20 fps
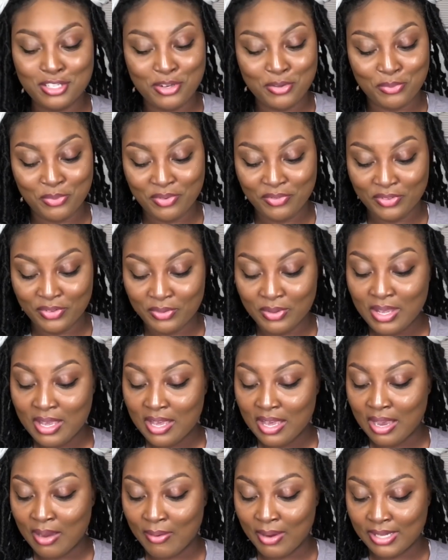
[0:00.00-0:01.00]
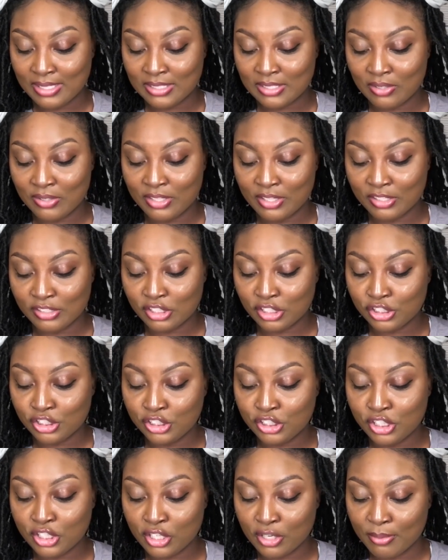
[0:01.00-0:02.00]
to review. All right, so there's
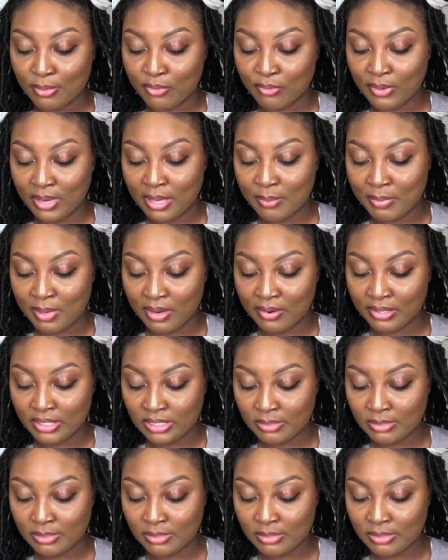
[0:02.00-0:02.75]
sugar, red berries,